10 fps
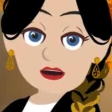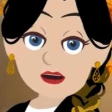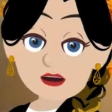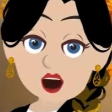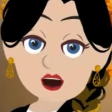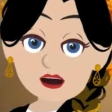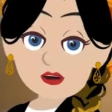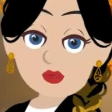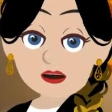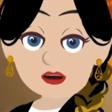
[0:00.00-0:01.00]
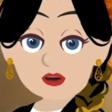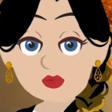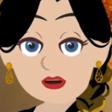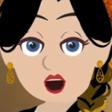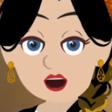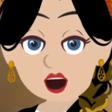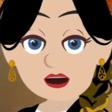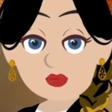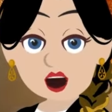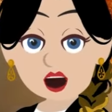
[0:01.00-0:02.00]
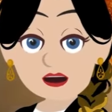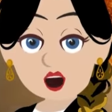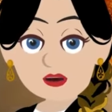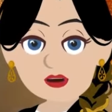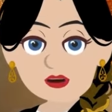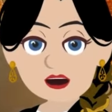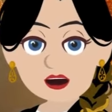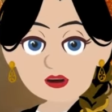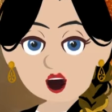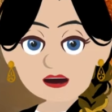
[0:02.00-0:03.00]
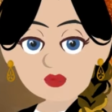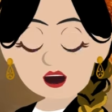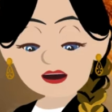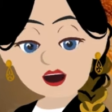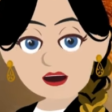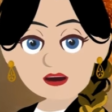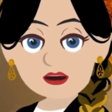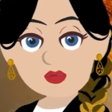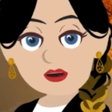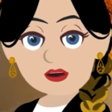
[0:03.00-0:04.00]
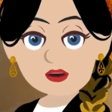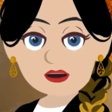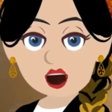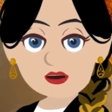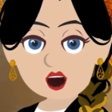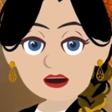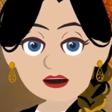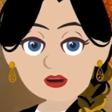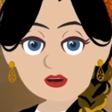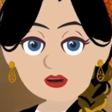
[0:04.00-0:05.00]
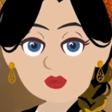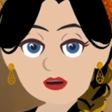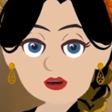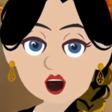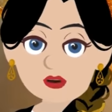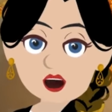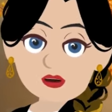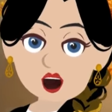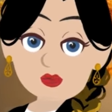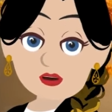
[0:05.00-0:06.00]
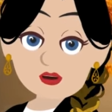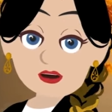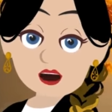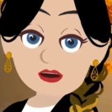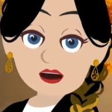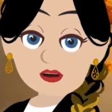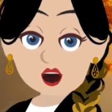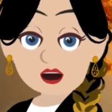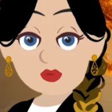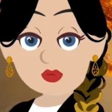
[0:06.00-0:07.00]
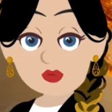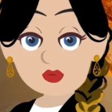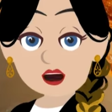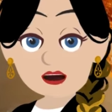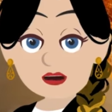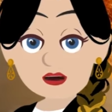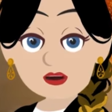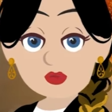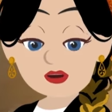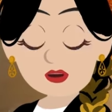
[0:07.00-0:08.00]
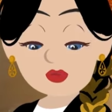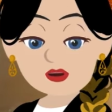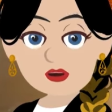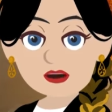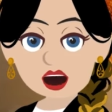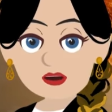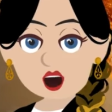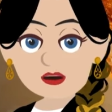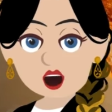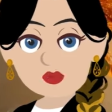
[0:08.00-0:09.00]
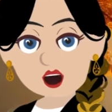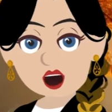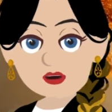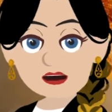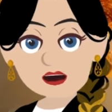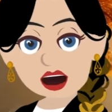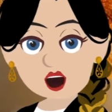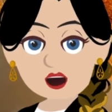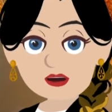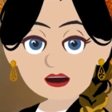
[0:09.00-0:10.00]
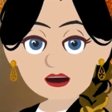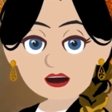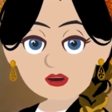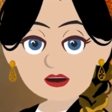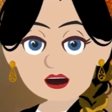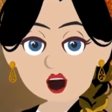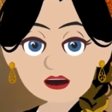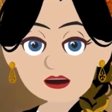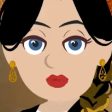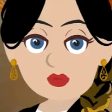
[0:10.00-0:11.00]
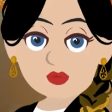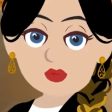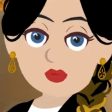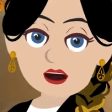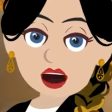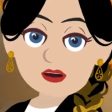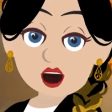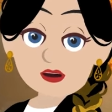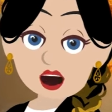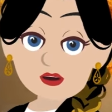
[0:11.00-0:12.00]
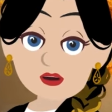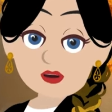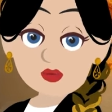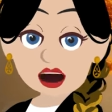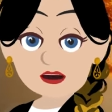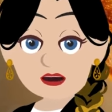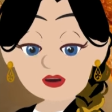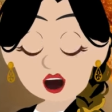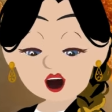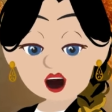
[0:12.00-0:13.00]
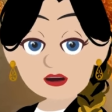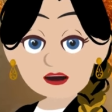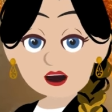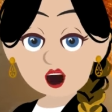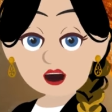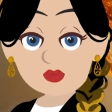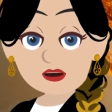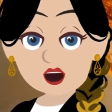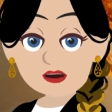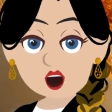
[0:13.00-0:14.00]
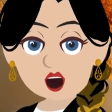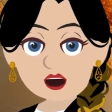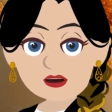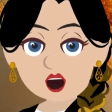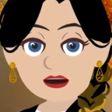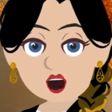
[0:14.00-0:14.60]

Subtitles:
determination to release my resistance once and for all. I give up. I give up. I give up. I give up. I give up my control of the uncontrollable. I give up my determination to make things better for